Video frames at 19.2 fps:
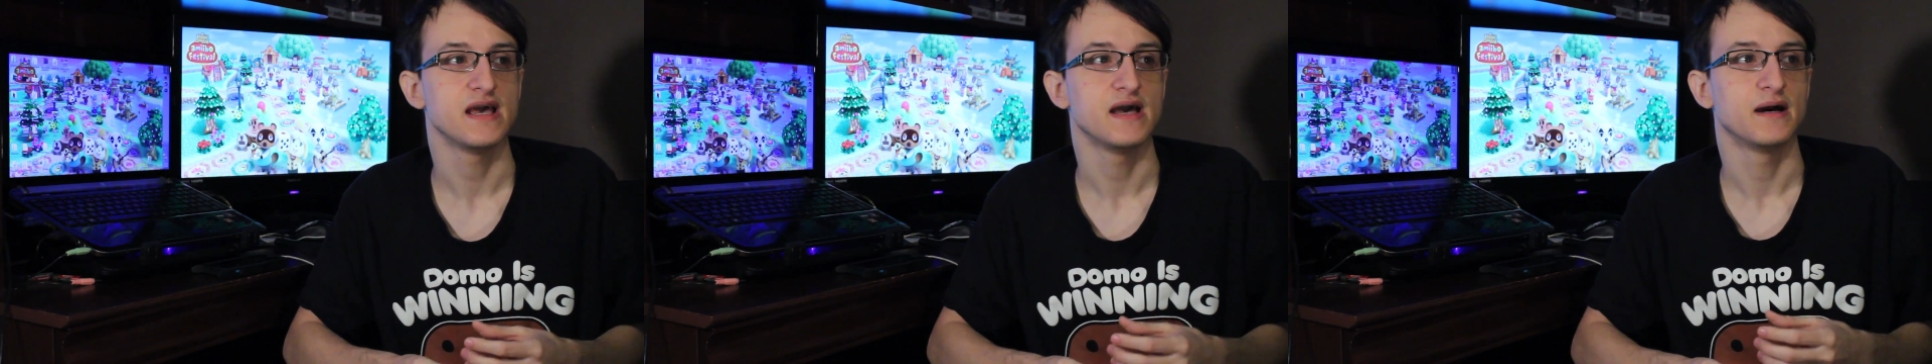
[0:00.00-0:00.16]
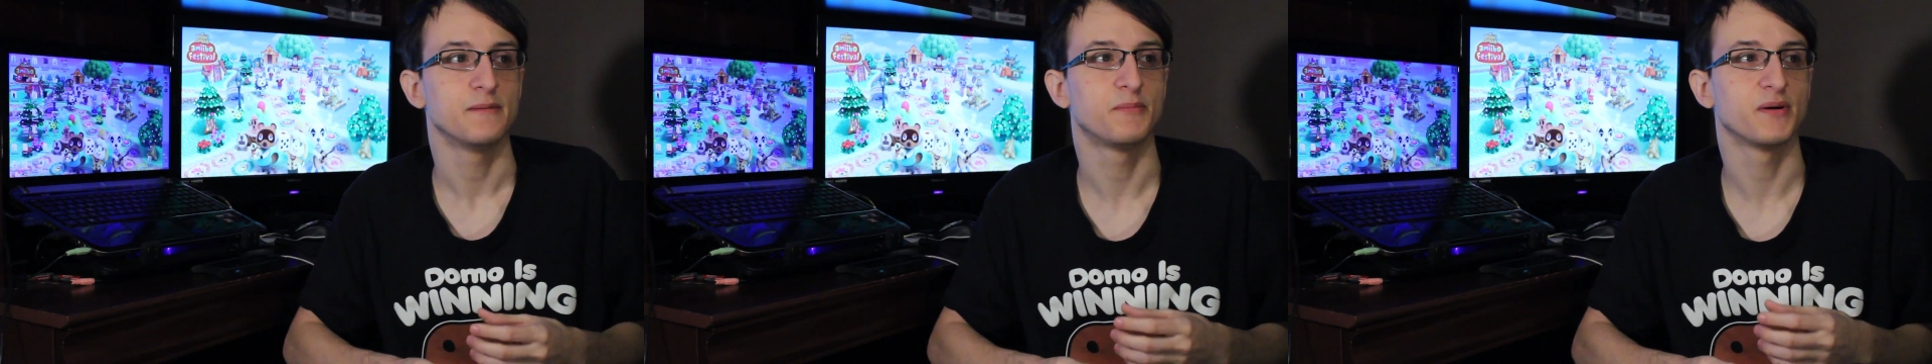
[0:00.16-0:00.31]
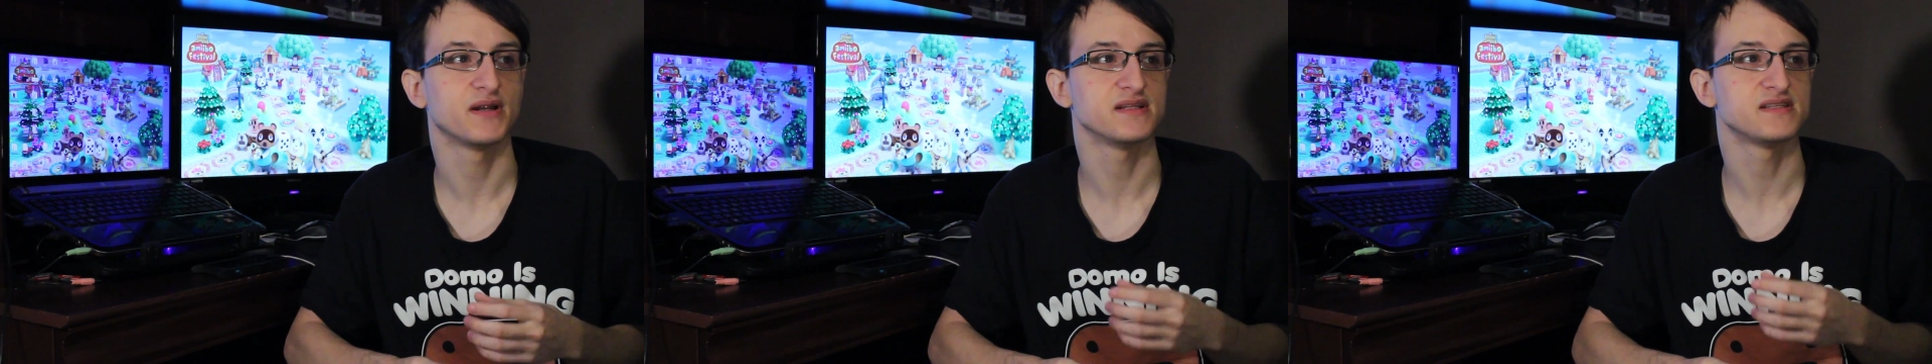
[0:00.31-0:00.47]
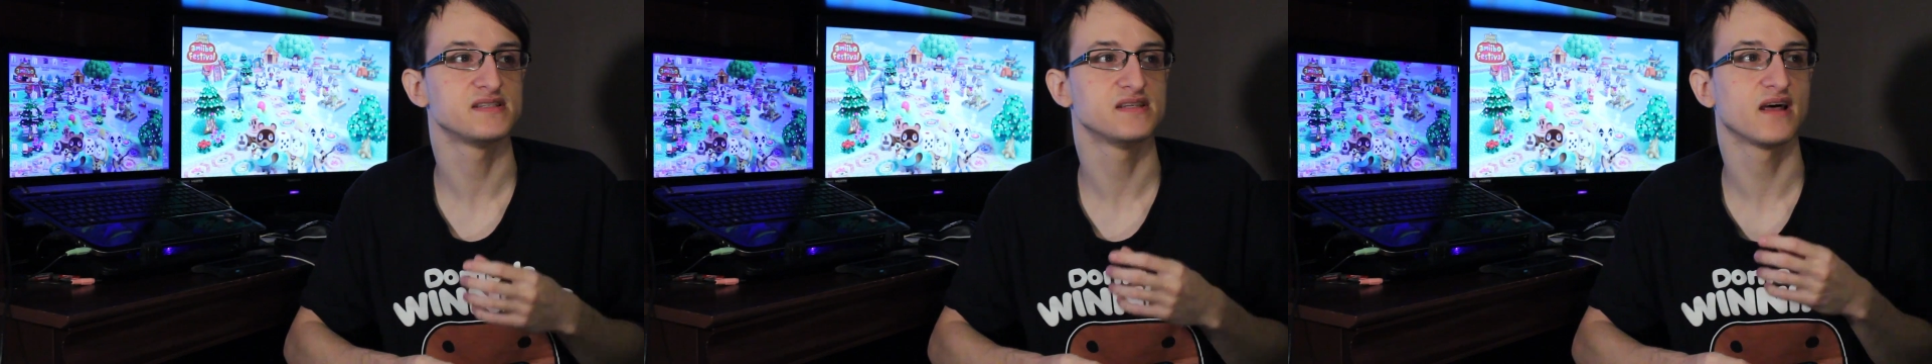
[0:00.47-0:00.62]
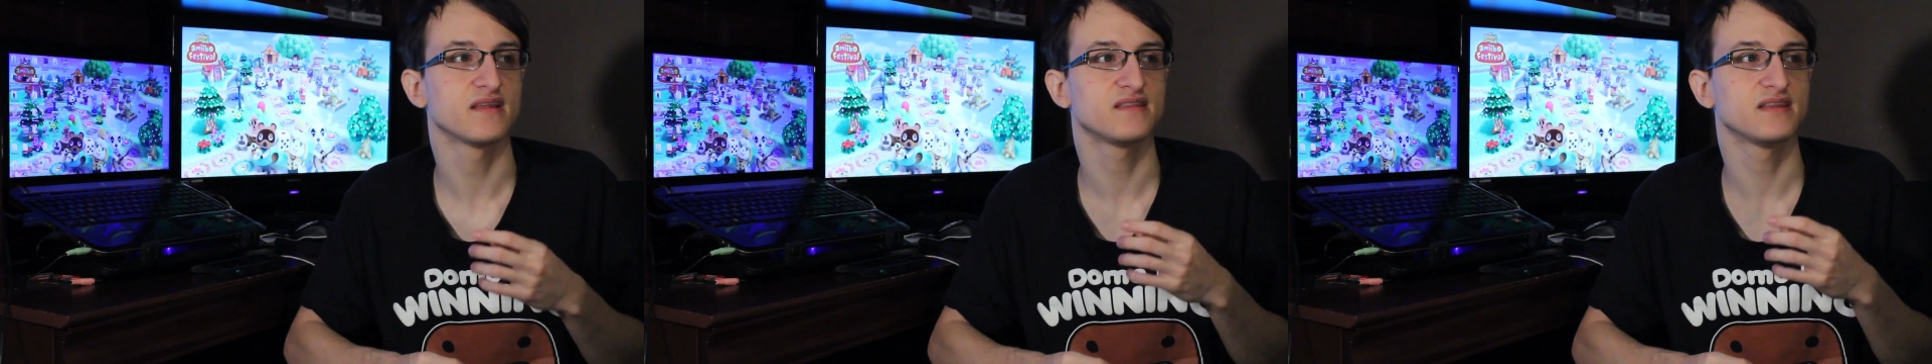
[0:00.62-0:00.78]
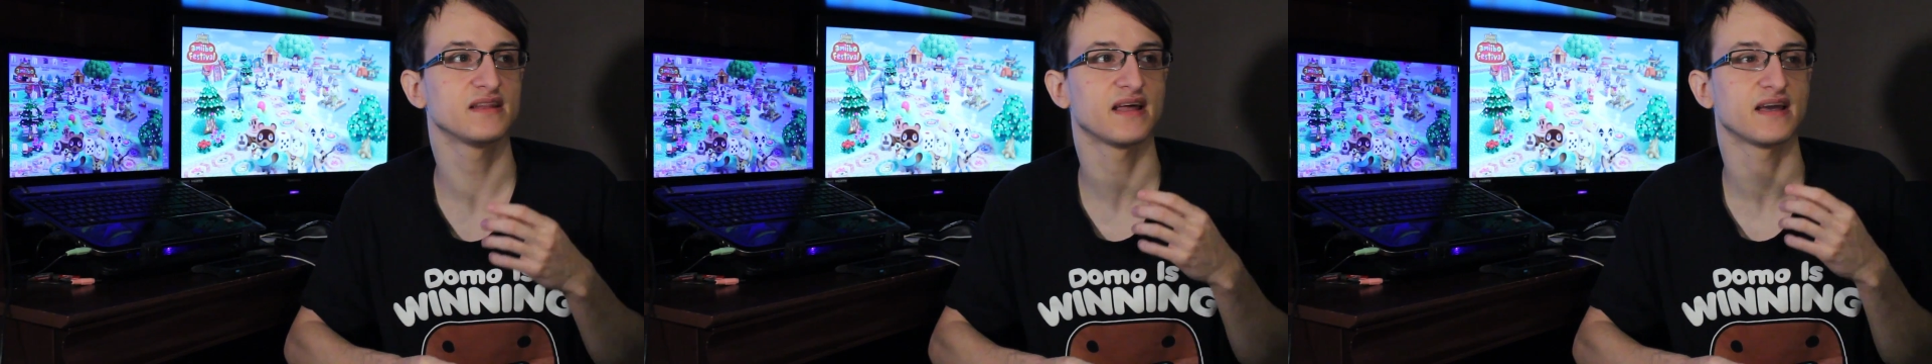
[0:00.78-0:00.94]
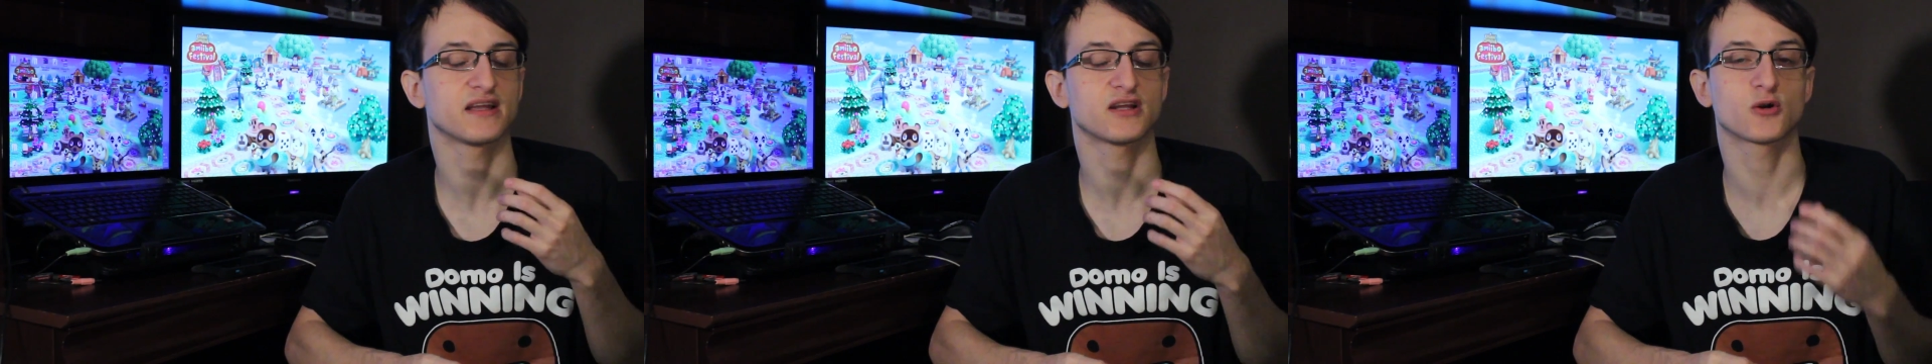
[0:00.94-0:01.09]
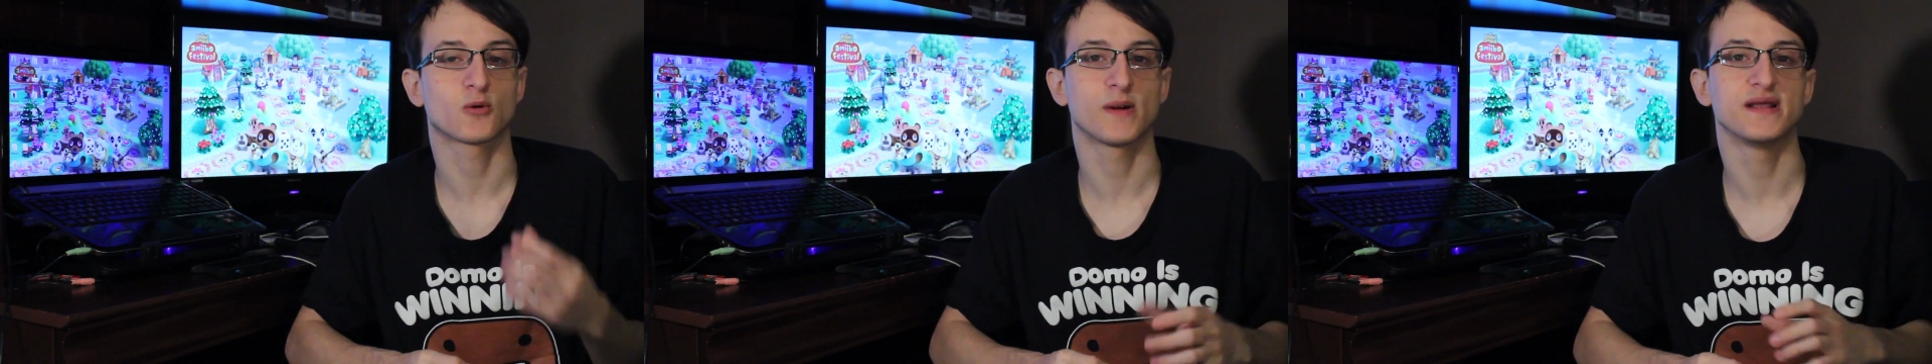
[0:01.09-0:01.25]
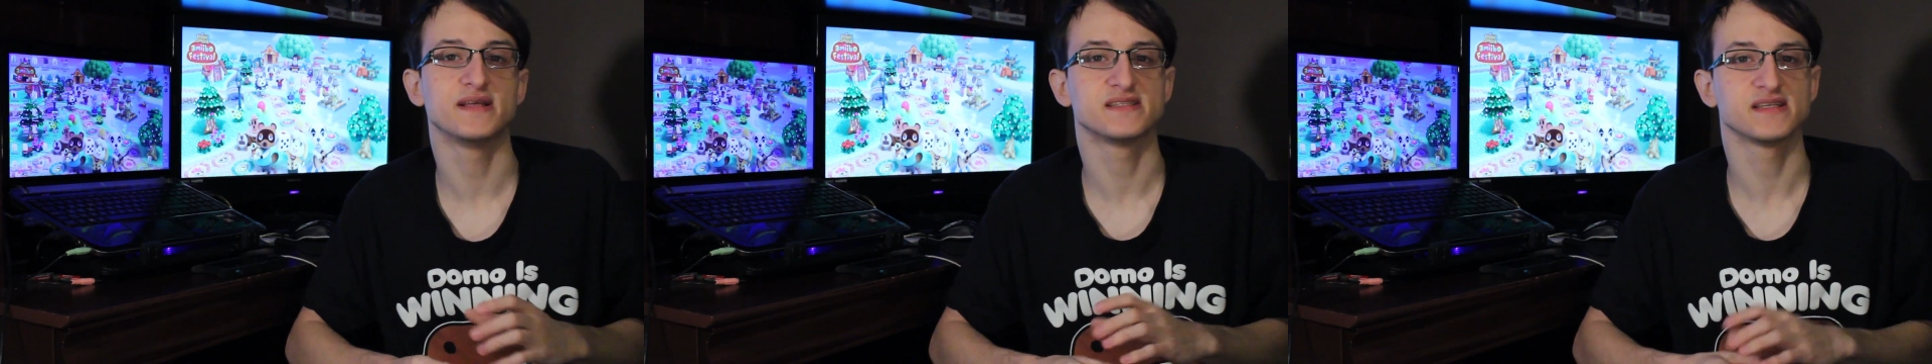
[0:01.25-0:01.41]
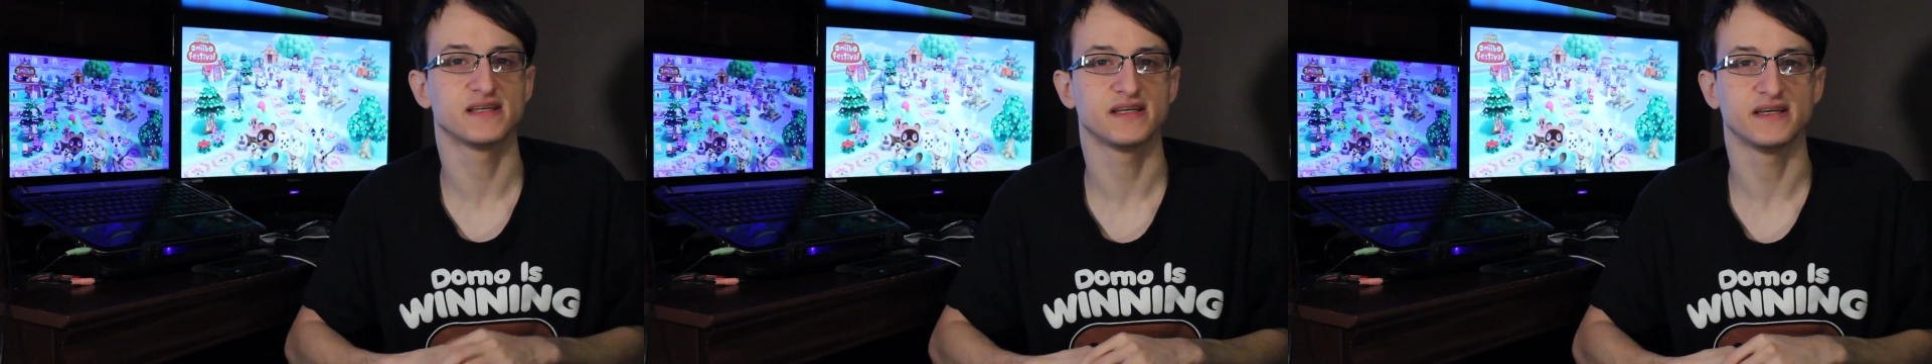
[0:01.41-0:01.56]
but it's nothing like
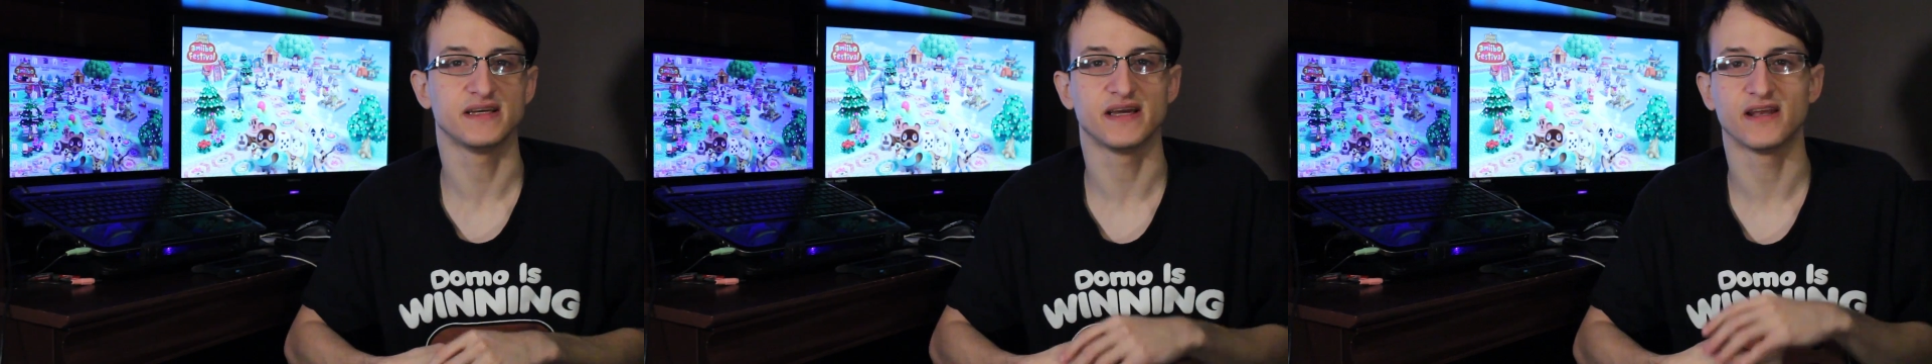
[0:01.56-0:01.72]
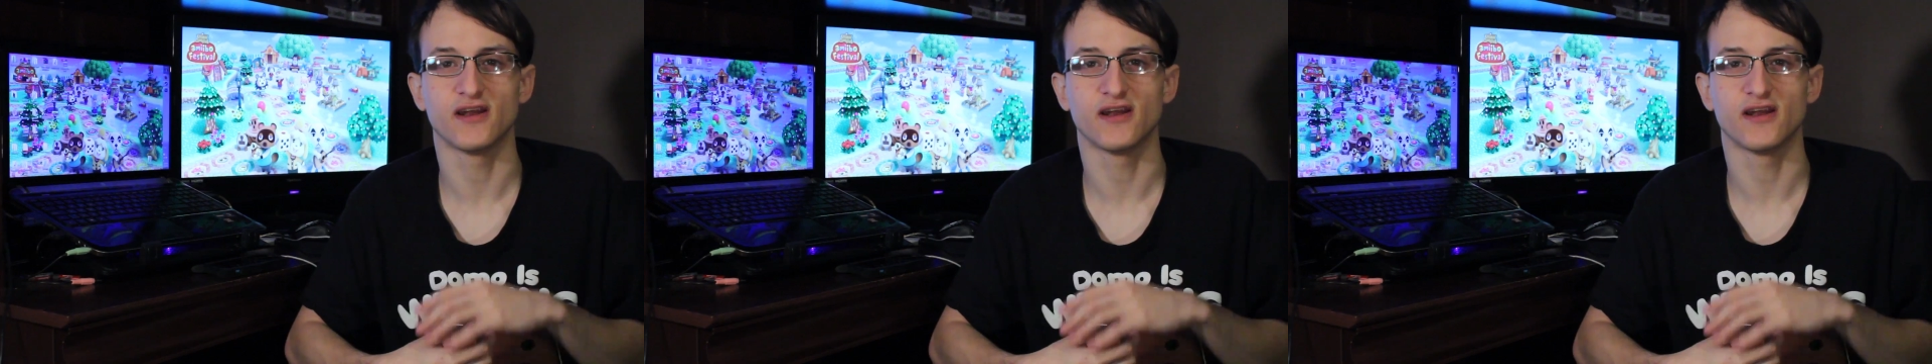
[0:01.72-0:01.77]
crazy